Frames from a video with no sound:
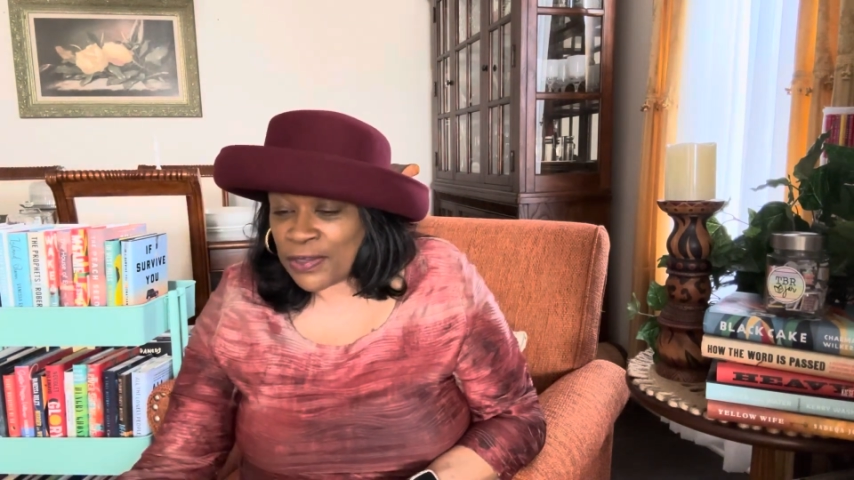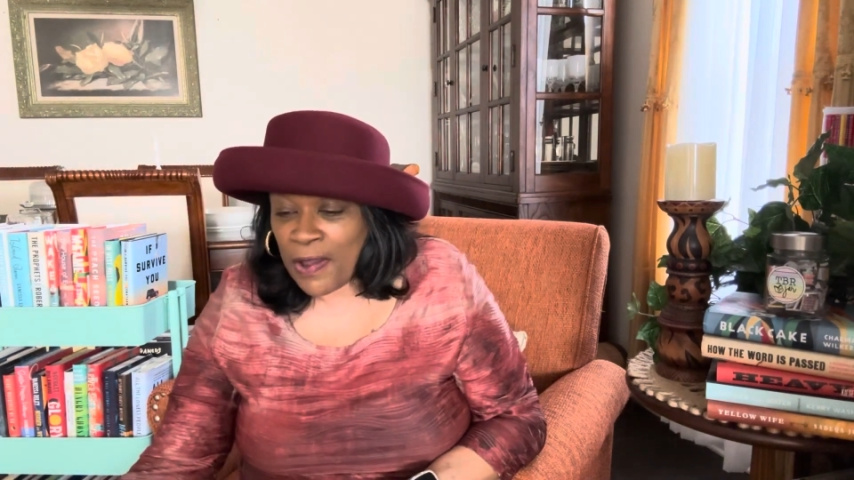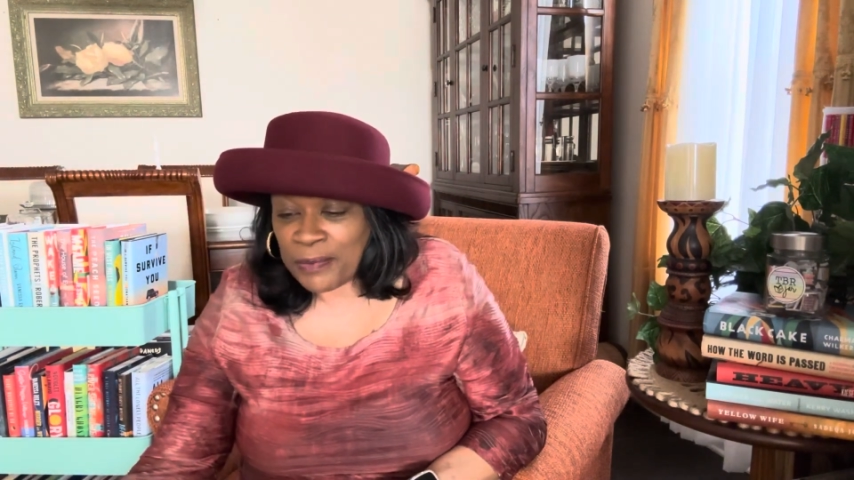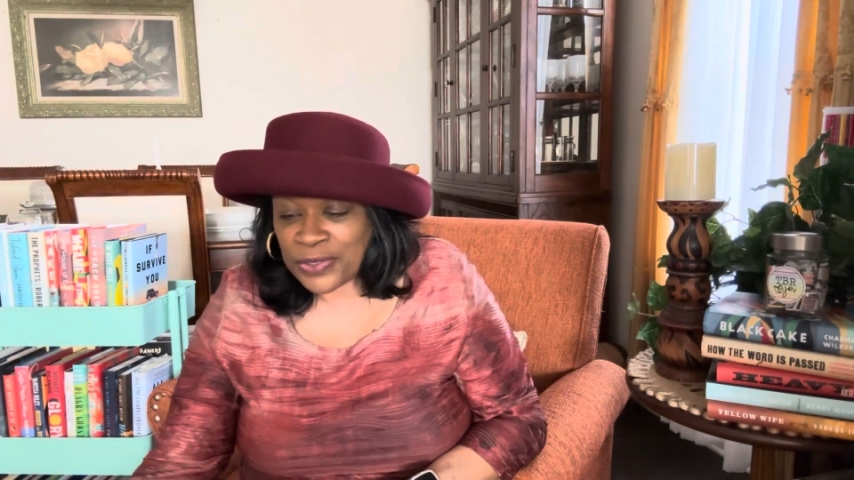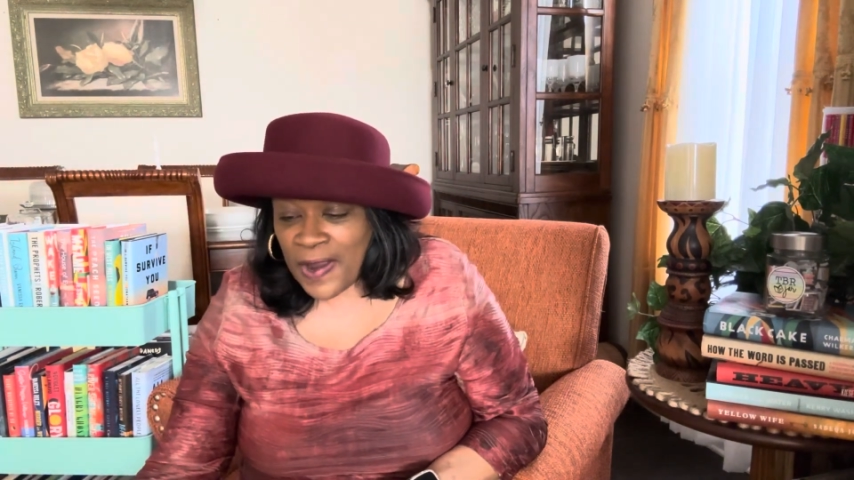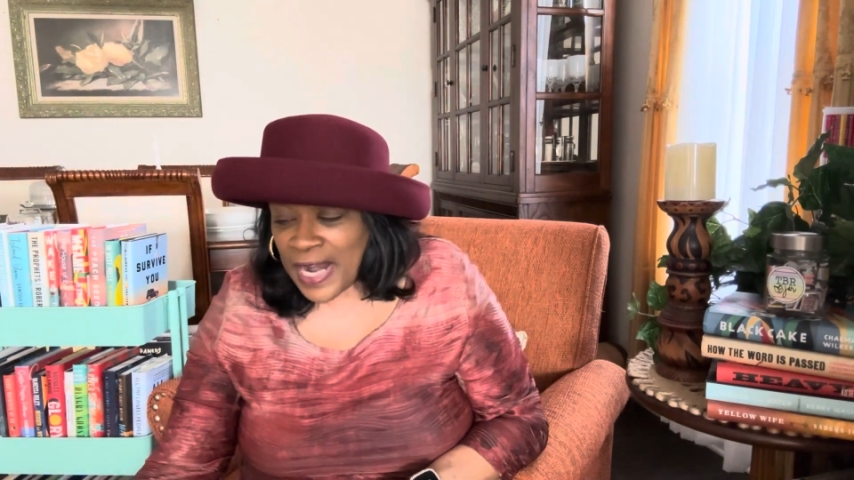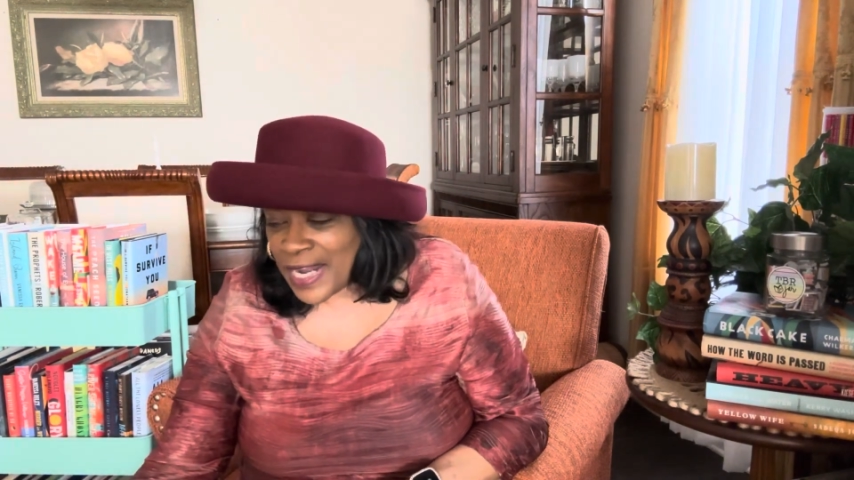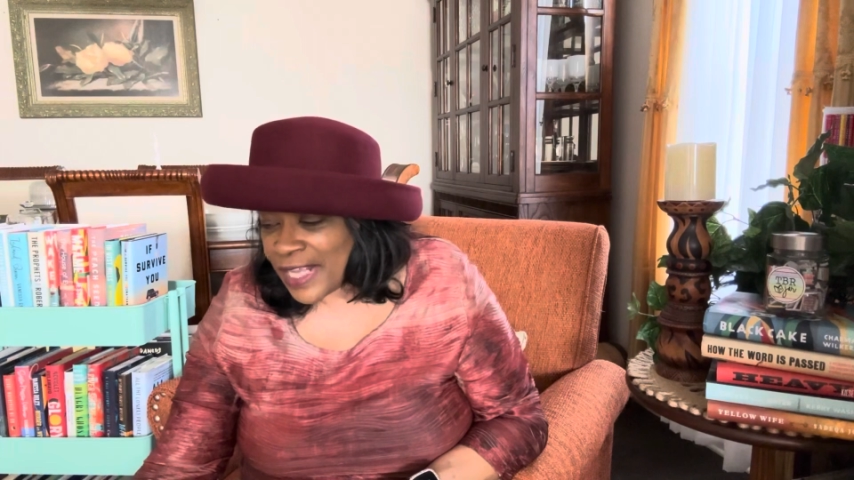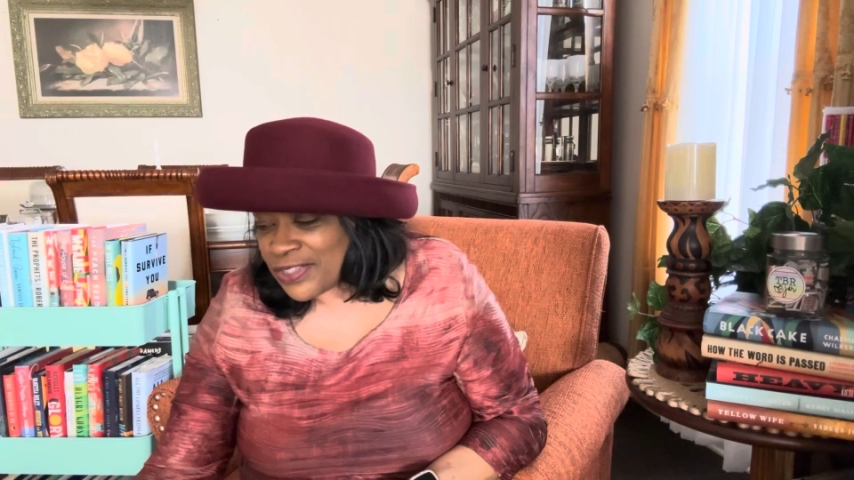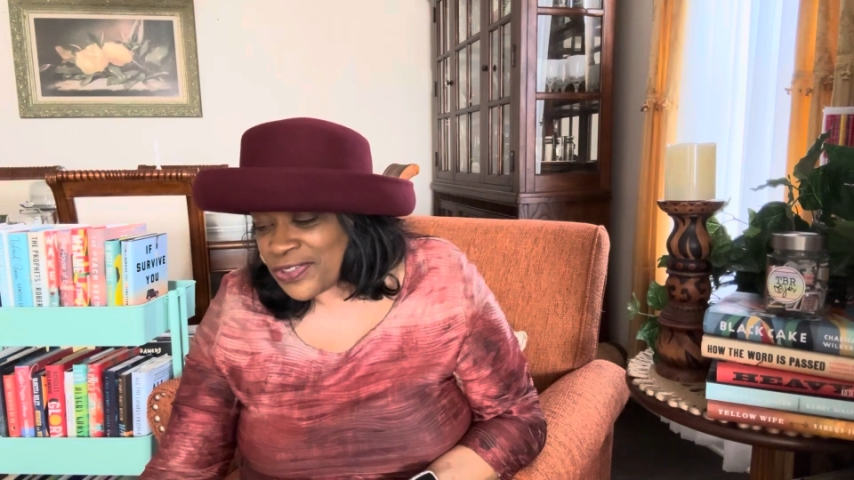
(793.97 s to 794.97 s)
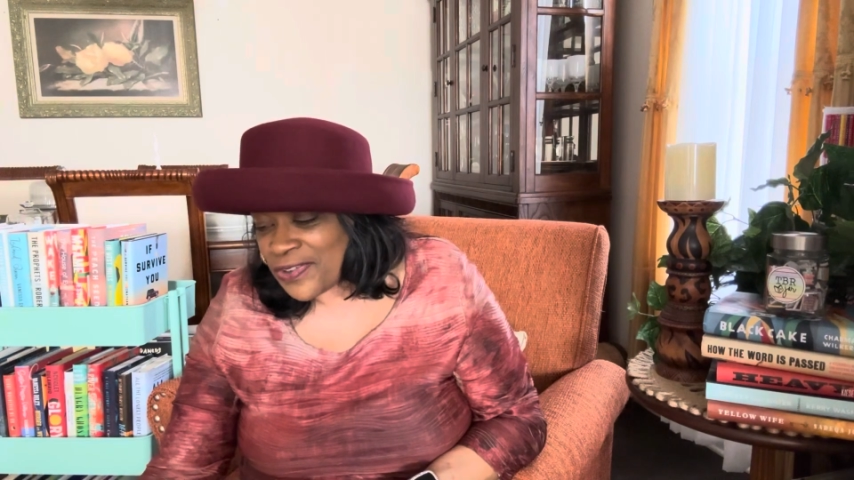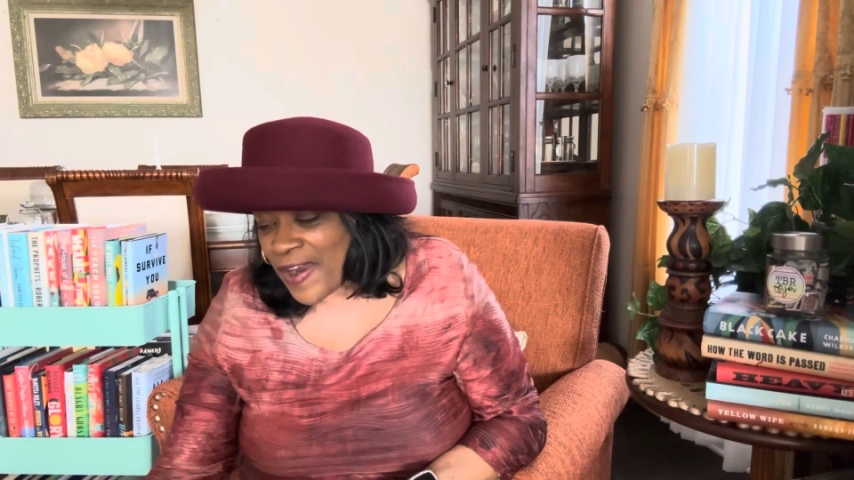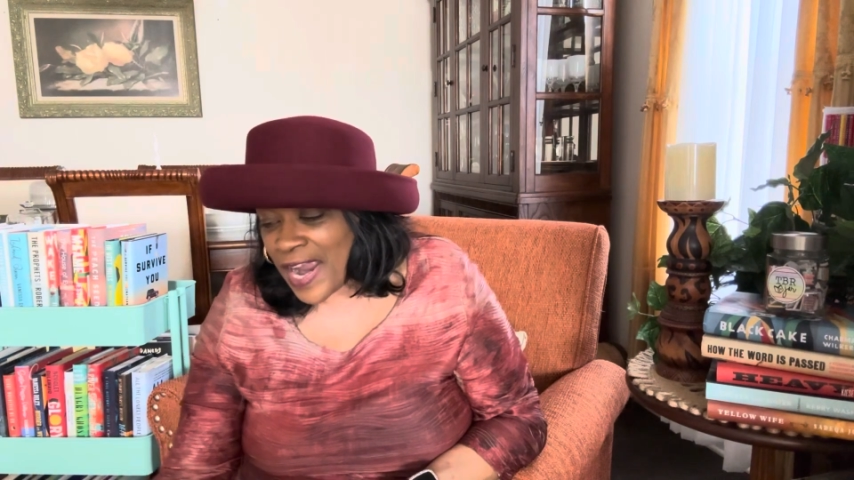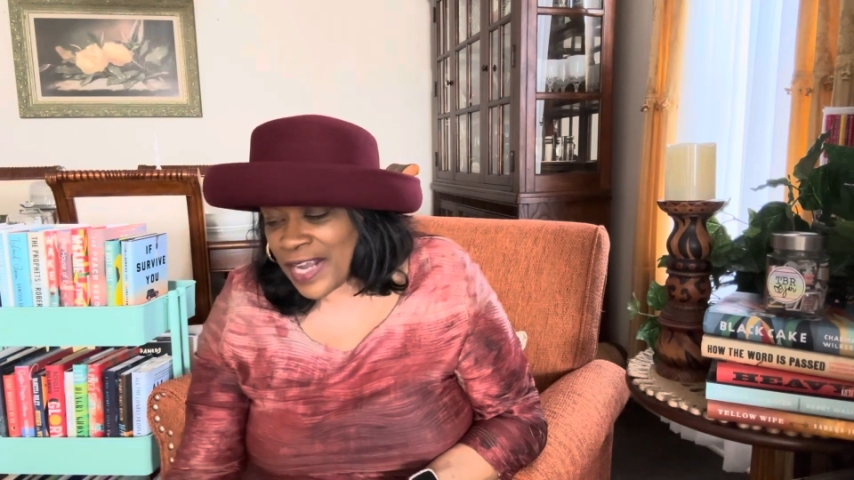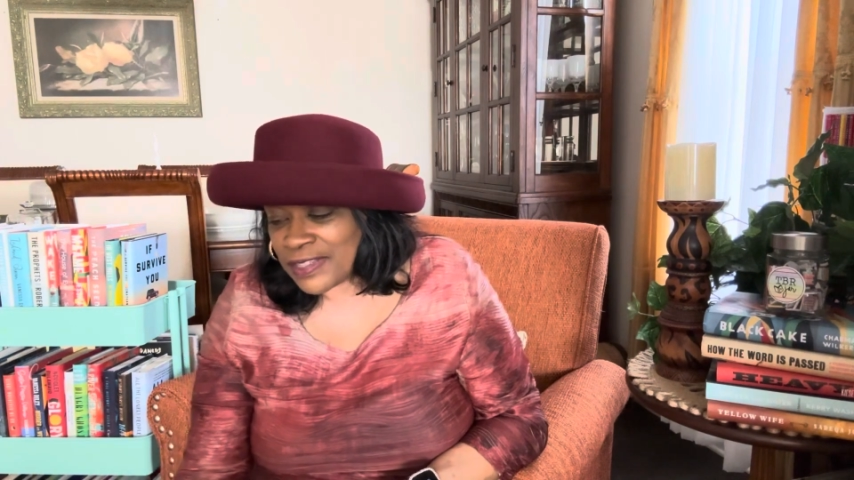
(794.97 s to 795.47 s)
I'm trying not to
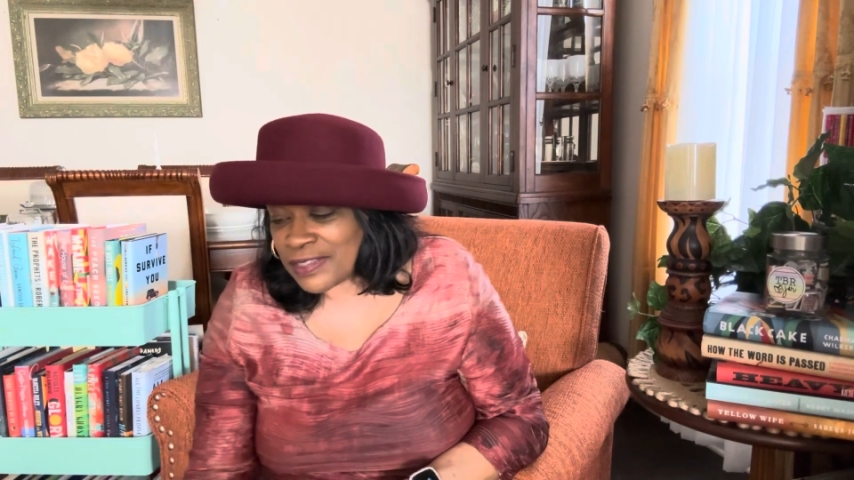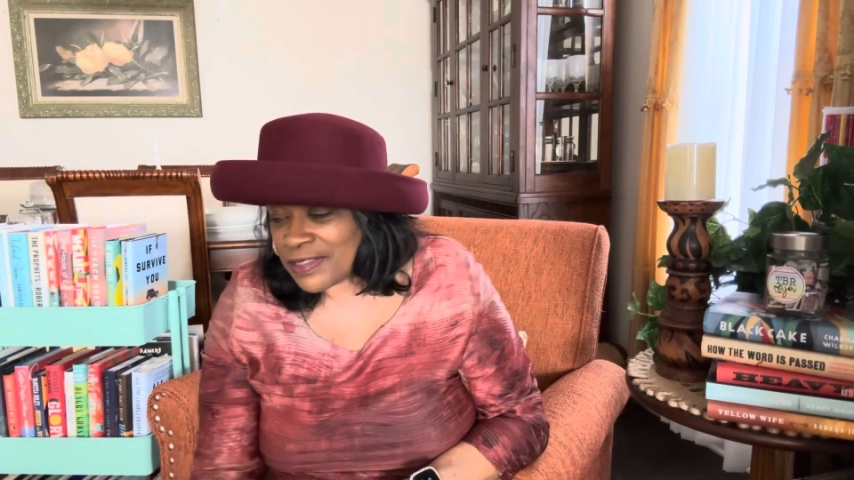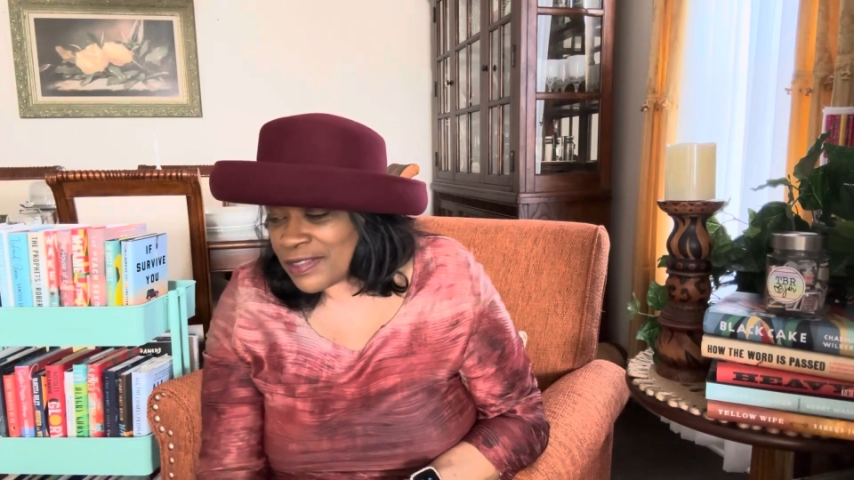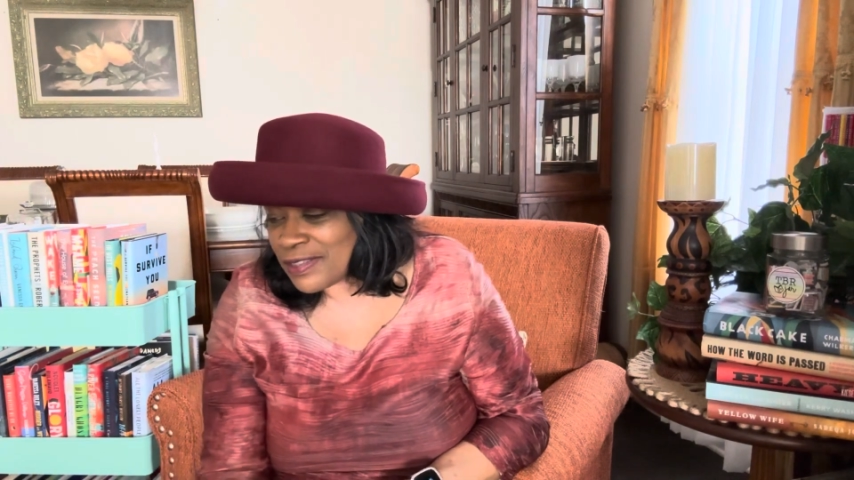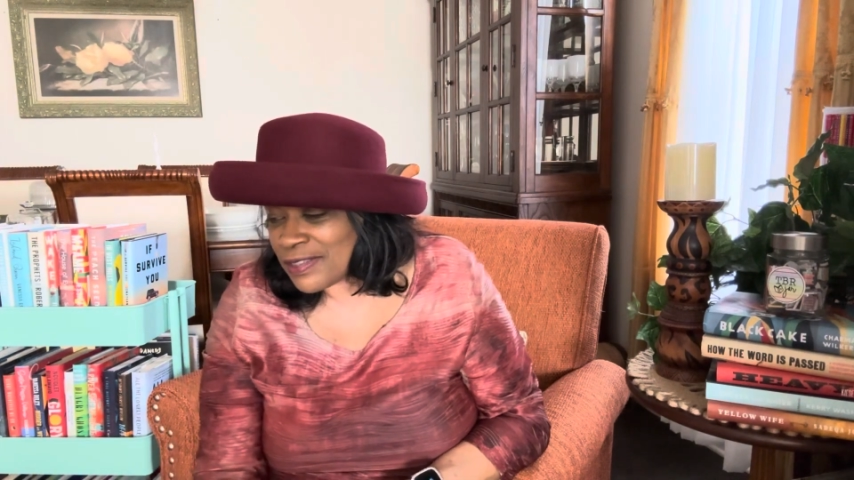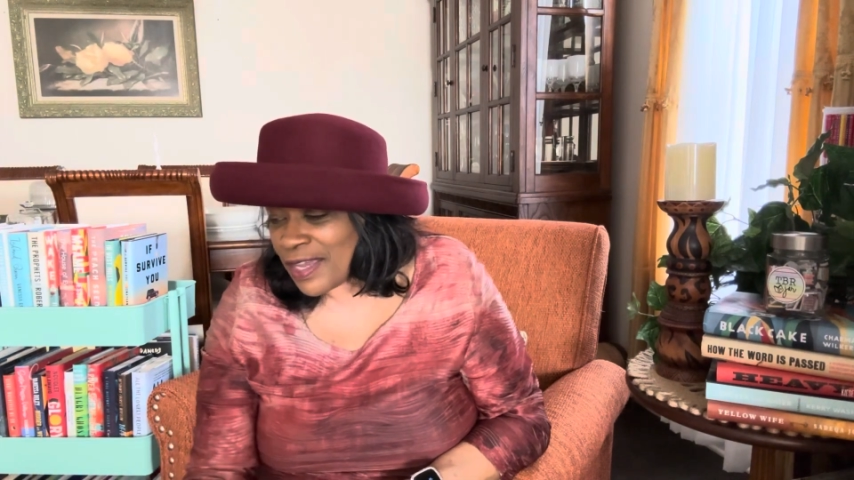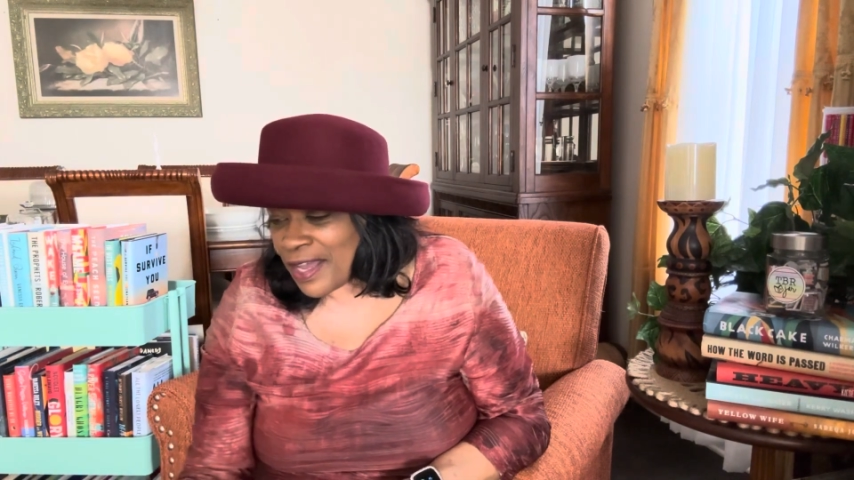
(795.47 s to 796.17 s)
drag this